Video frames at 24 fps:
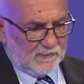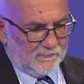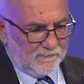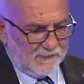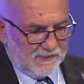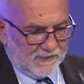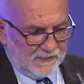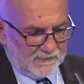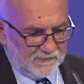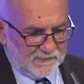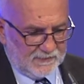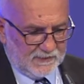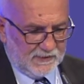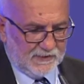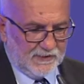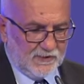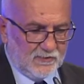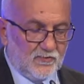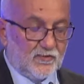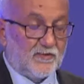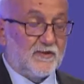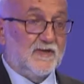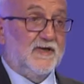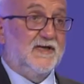At
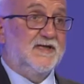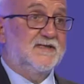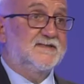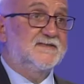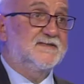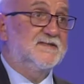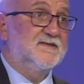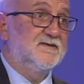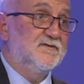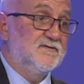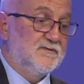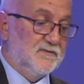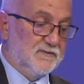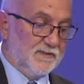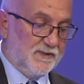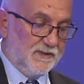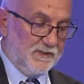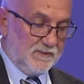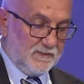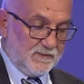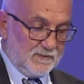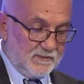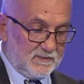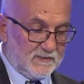present, we have
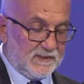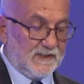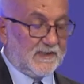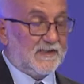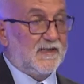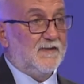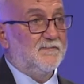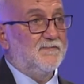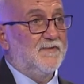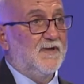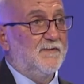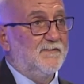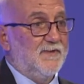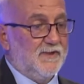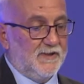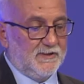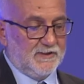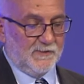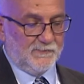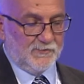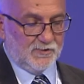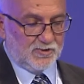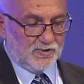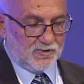dozens
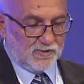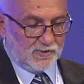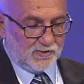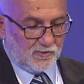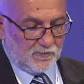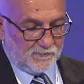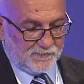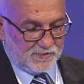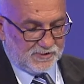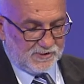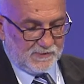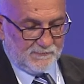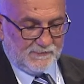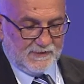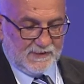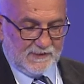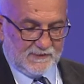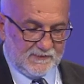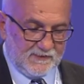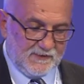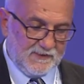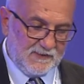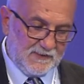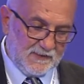of epigenomic
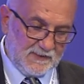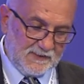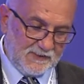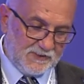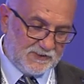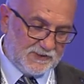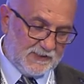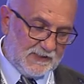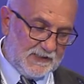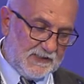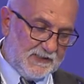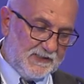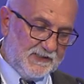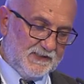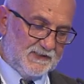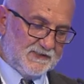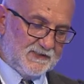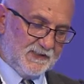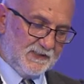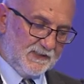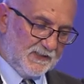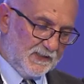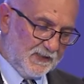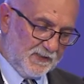disease
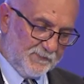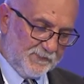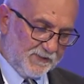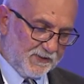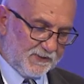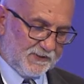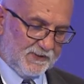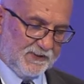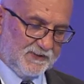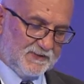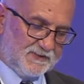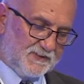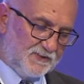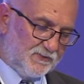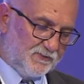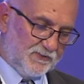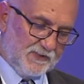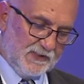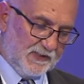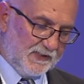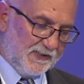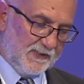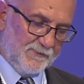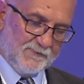correlations here.
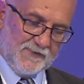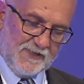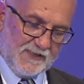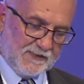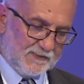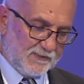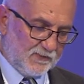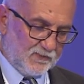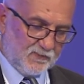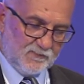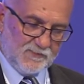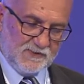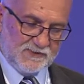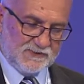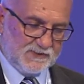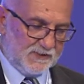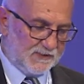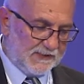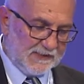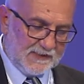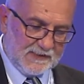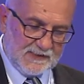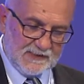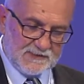You can have a
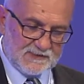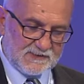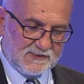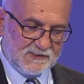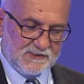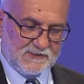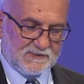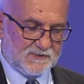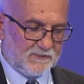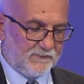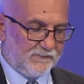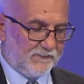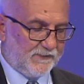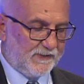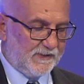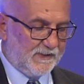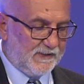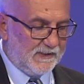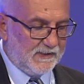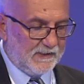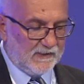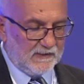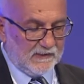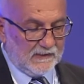list, you can read the
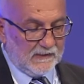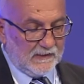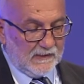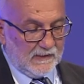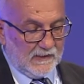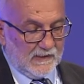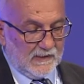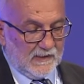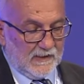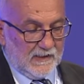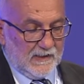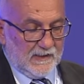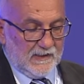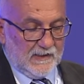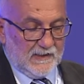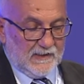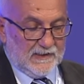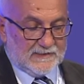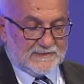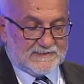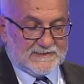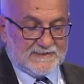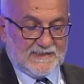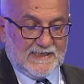list: hypertension,
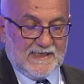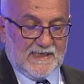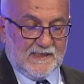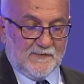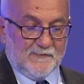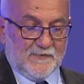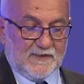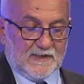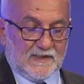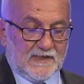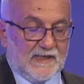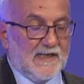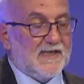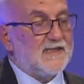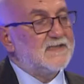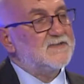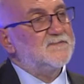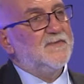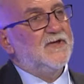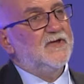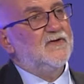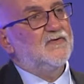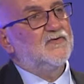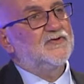diabetes, obesity,
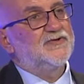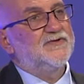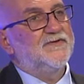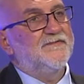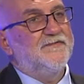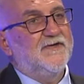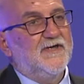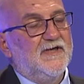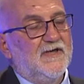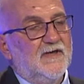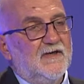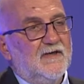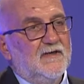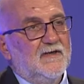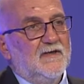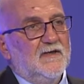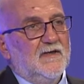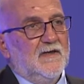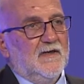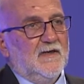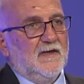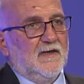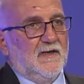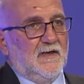schizophrenia,
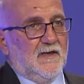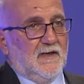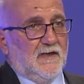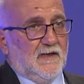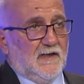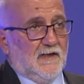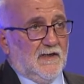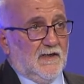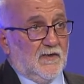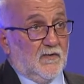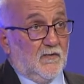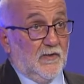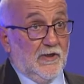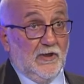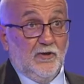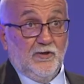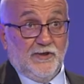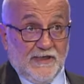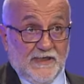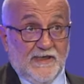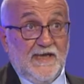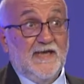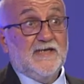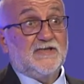and bipolar
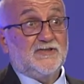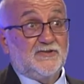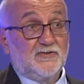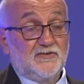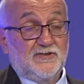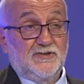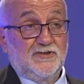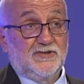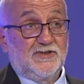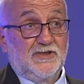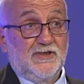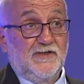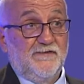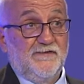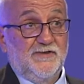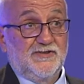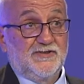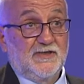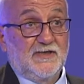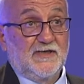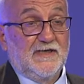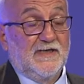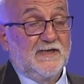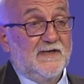disorder,
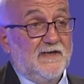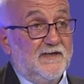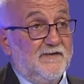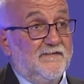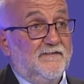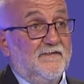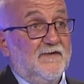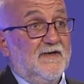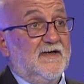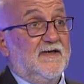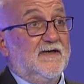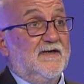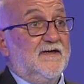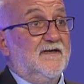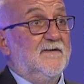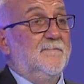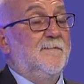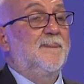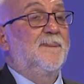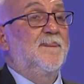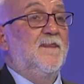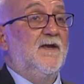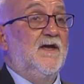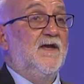Alzheimer's disease,
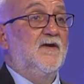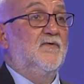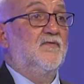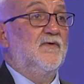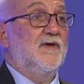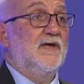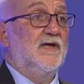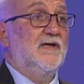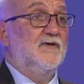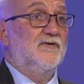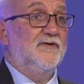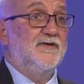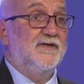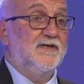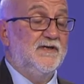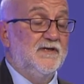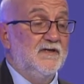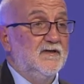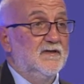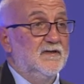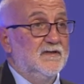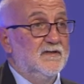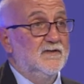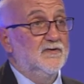asthma,
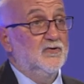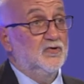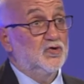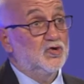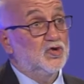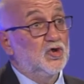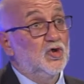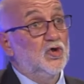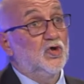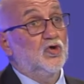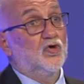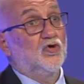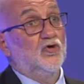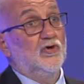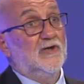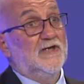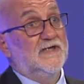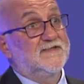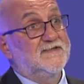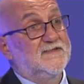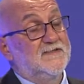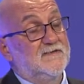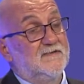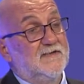coronary
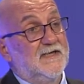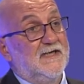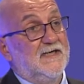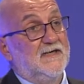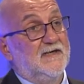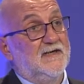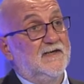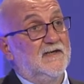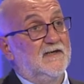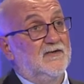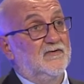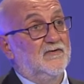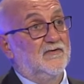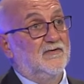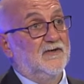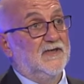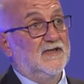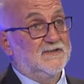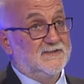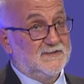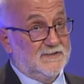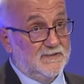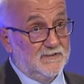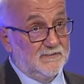diseases. Now,
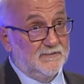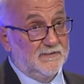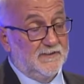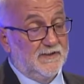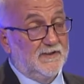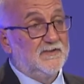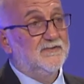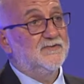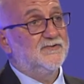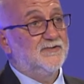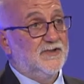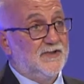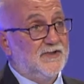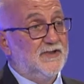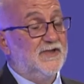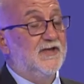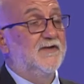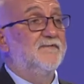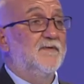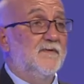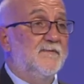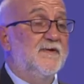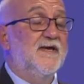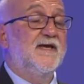we have to
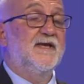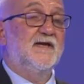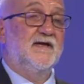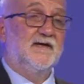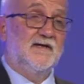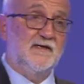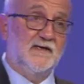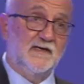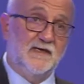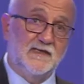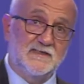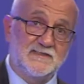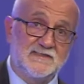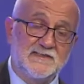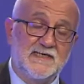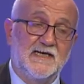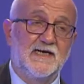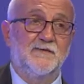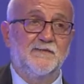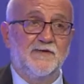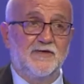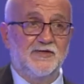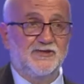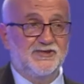
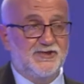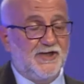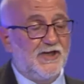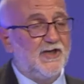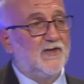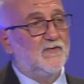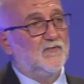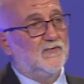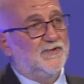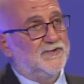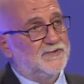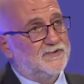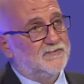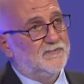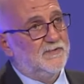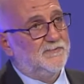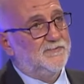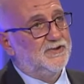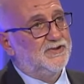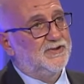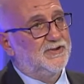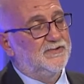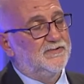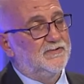
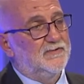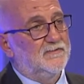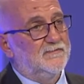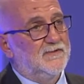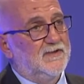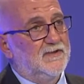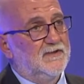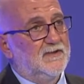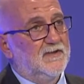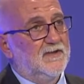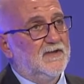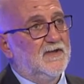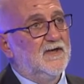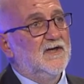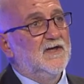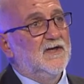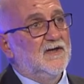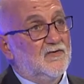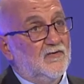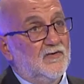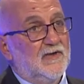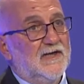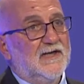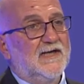
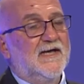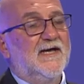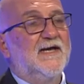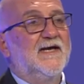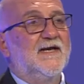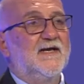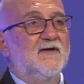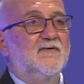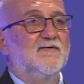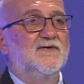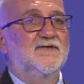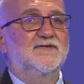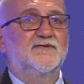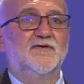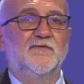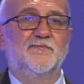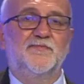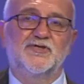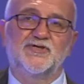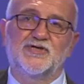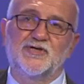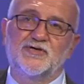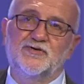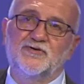collect the
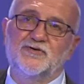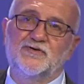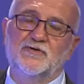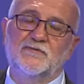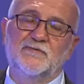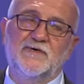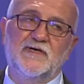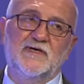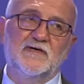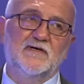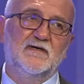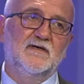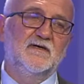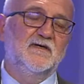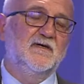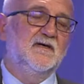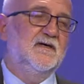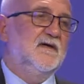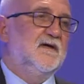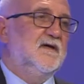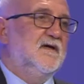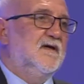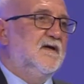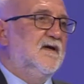correlations saying that
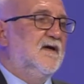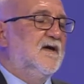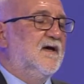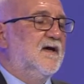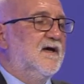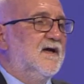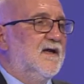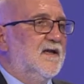there is